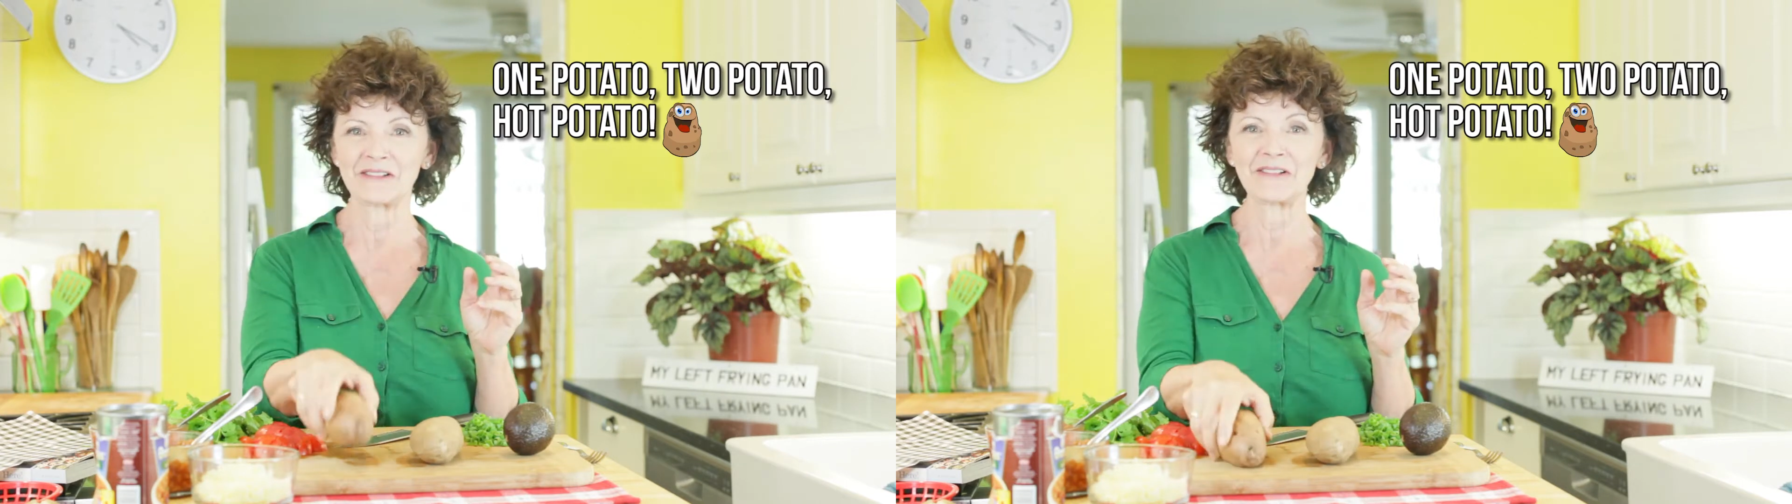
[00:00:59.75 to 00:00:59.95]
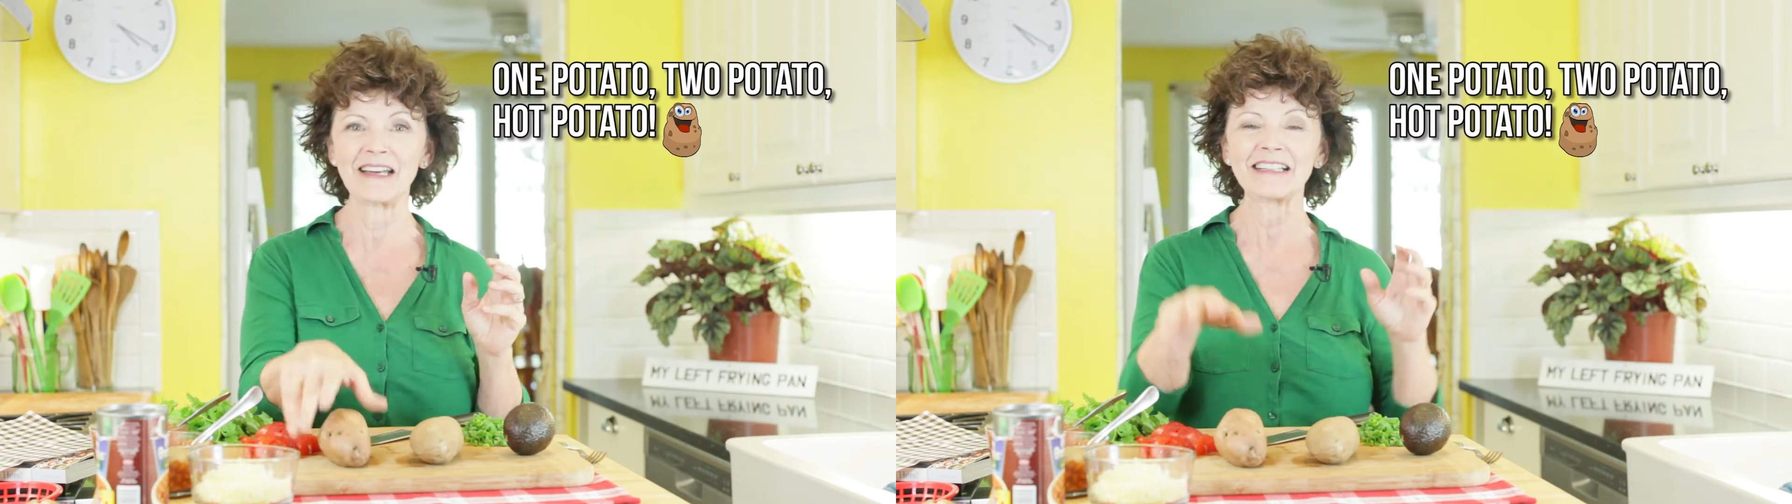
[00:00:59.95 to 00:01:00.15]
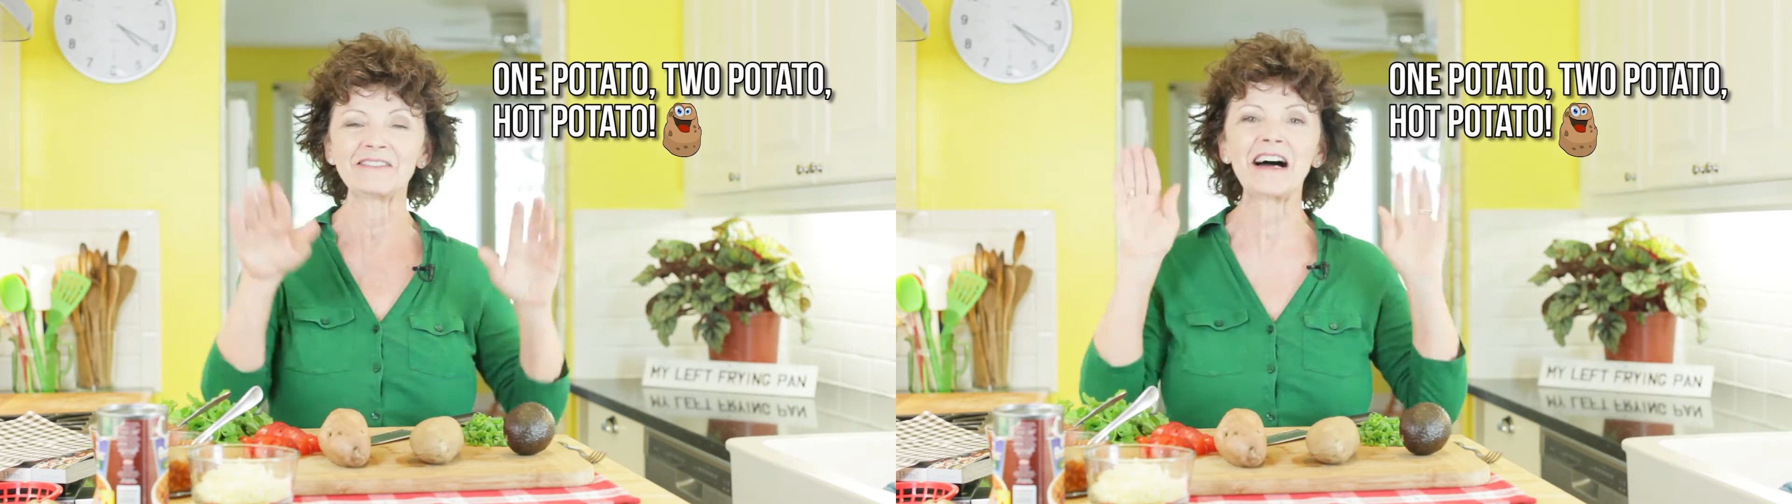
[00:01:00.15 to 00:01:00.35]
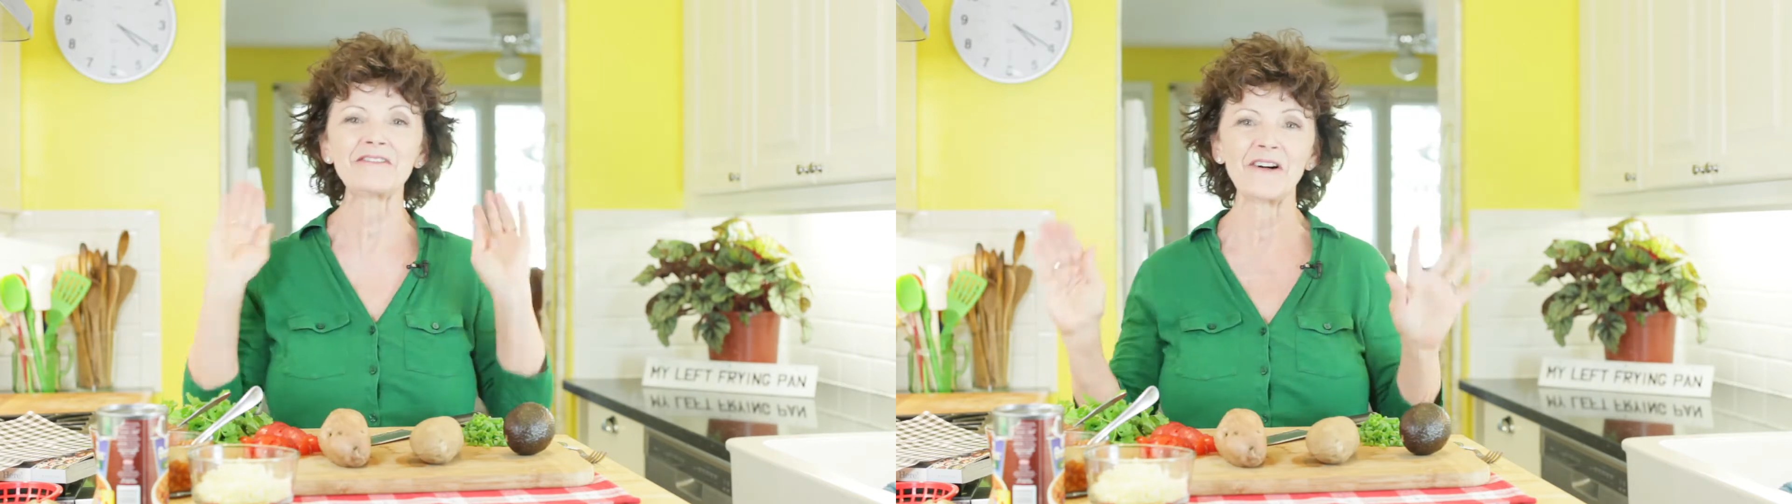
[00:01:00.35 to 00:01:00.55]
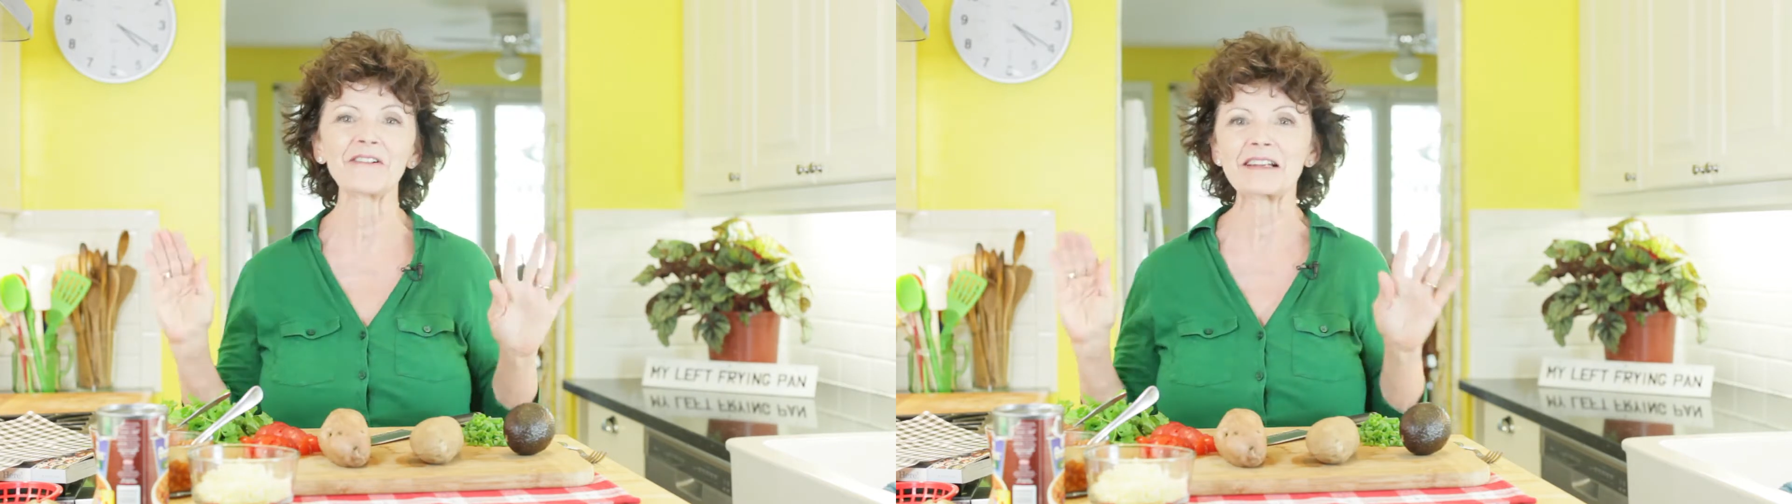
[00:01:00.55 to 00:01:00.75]
Okay, now
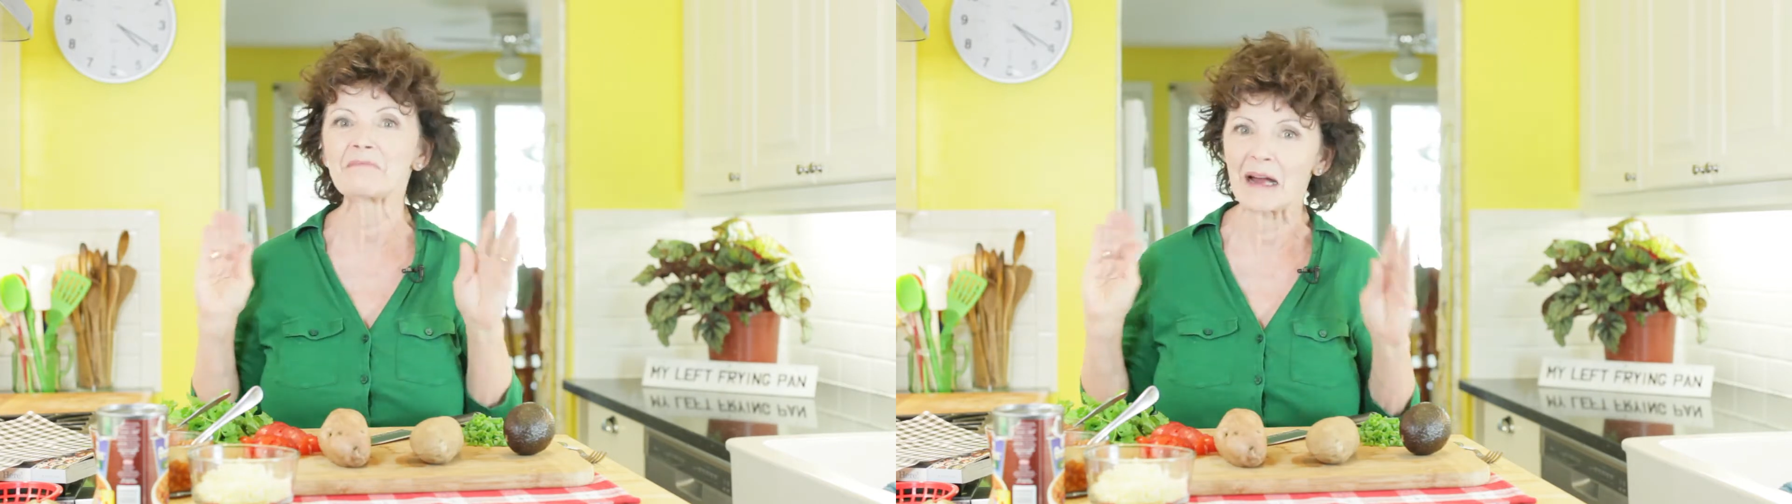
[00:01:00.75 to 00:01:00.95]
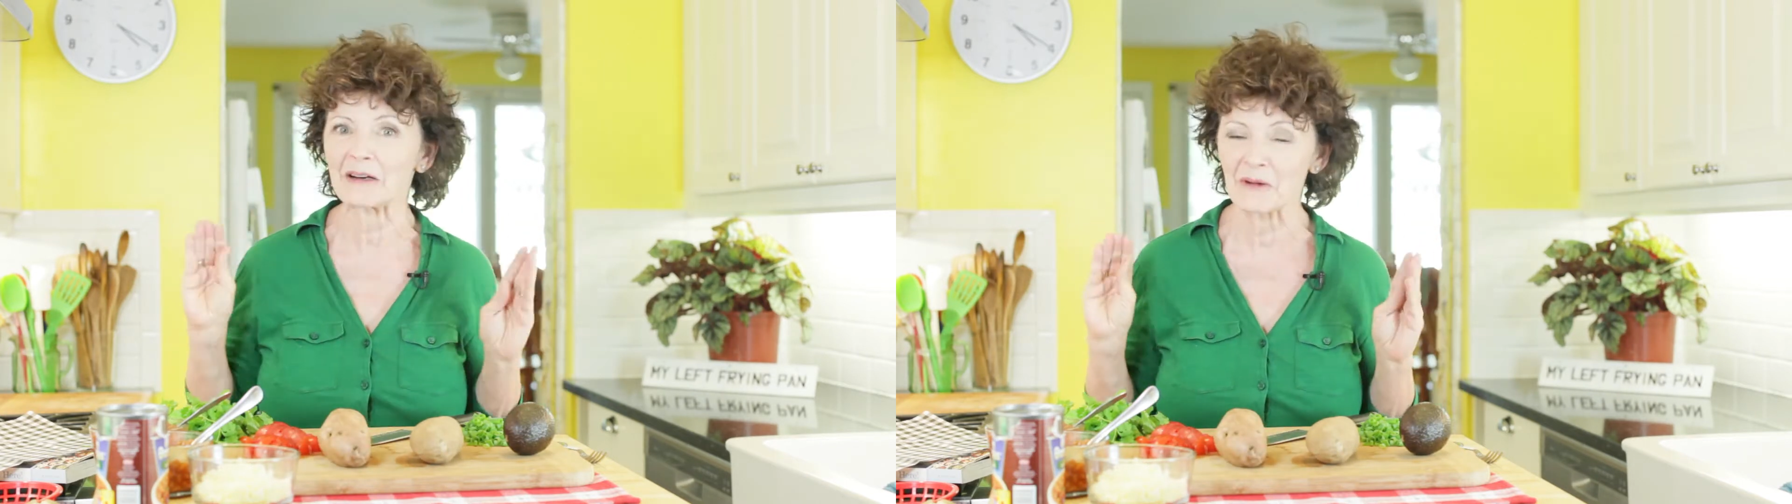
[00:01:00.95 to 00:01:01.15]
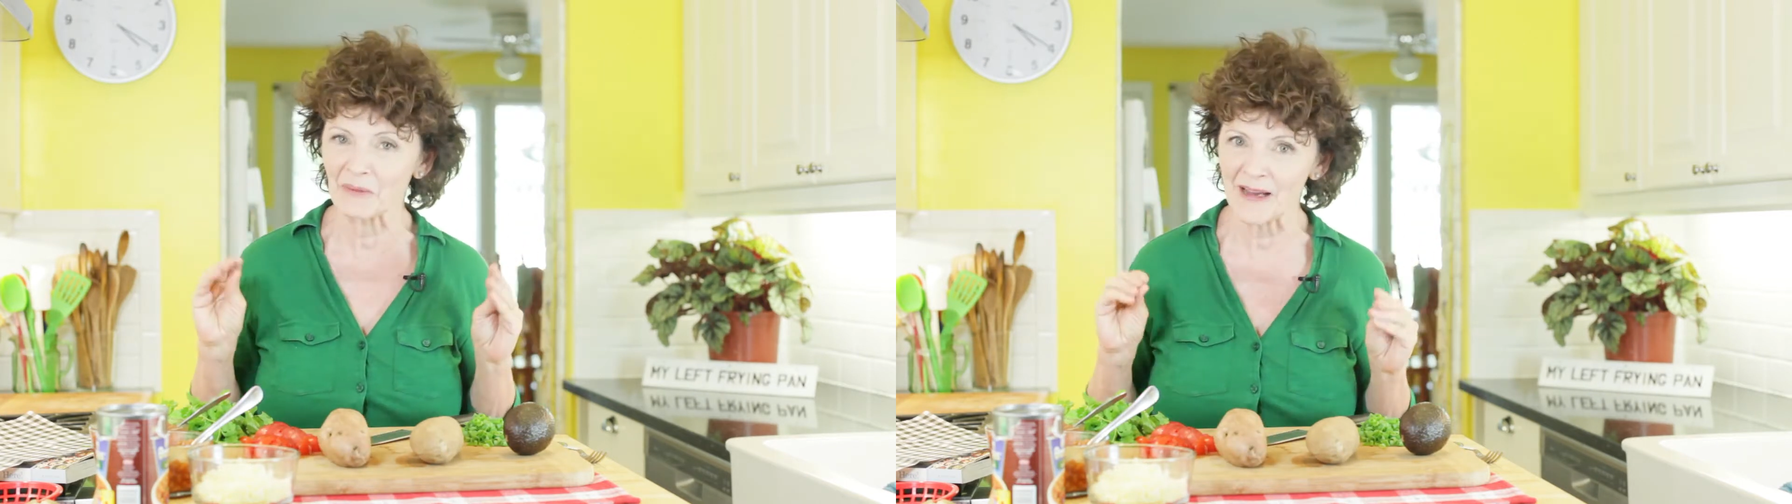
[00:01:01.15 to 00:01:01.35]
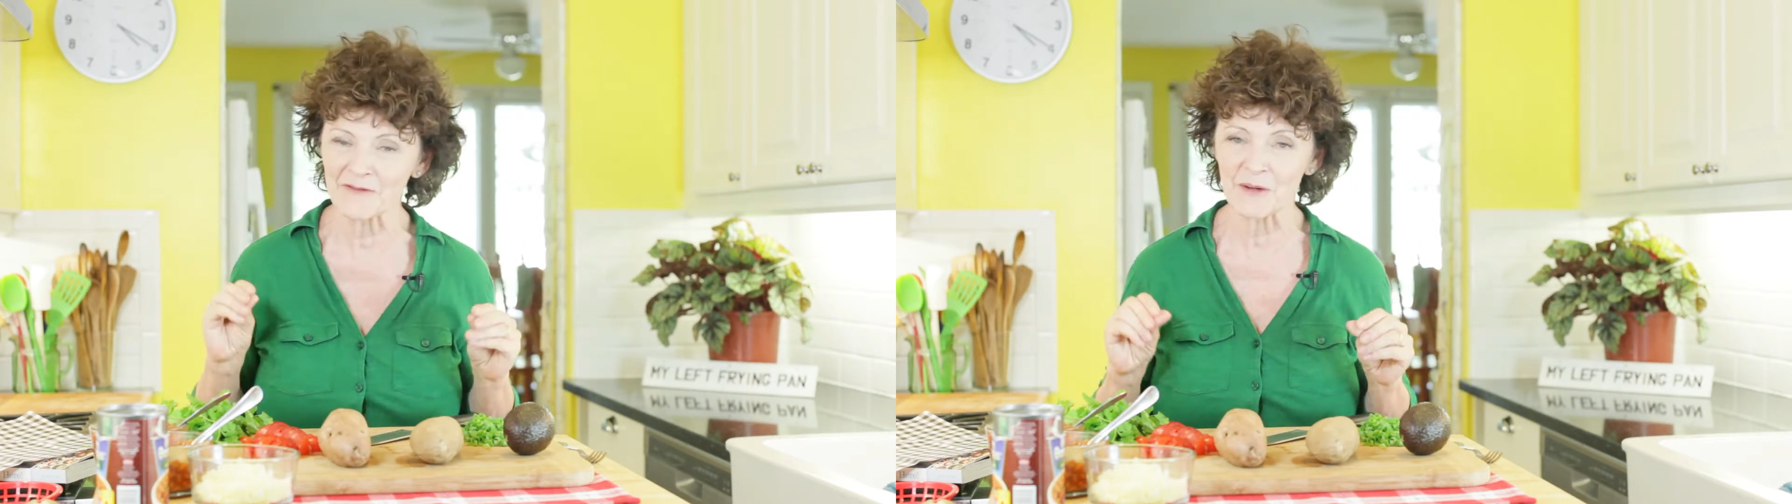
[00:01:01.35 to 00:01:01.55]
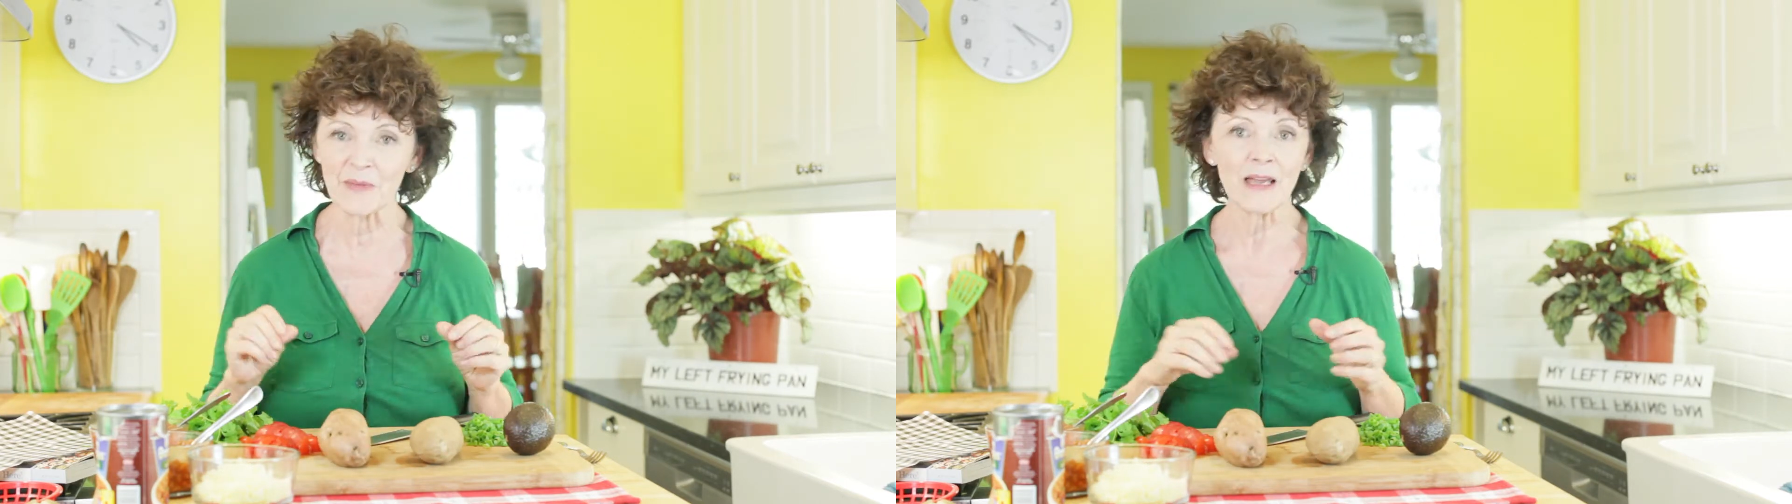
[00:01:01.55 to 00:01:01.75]
I've already microwaved
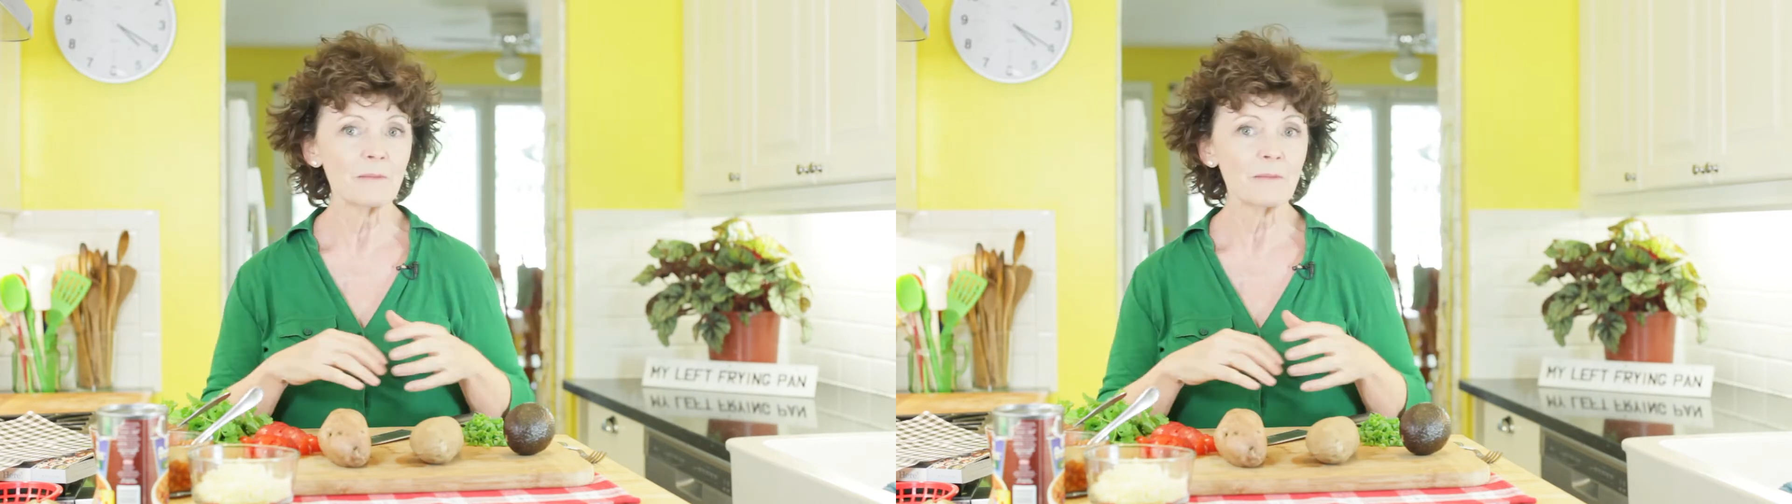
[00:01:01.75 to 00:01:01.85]
them,